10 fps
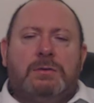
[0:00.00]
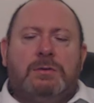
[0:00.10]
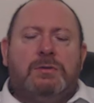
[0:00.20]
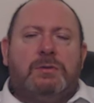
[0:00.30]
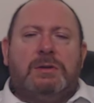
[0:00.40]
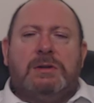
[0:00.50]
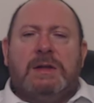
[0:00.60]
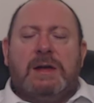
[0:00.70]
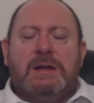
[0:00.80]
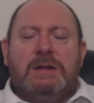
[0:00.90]
You're not going to
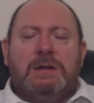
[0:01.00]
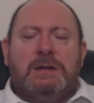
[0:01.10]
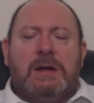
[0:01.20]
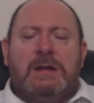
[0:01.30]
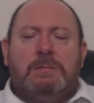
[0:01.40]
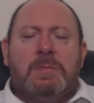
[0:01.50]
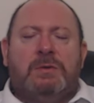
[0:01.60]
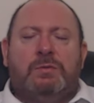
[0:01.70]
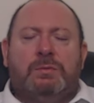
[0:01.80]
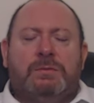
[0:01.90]
get any, any
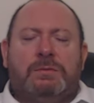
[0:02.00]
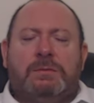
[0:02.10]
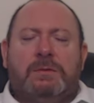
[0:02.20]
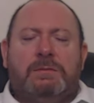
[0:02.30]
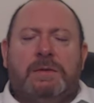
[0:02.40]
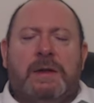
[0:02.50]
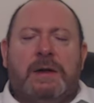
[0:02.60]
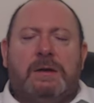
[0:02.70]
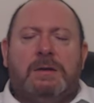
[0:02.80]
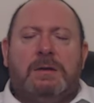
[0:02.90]
medals for
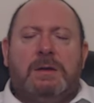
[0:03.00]
that.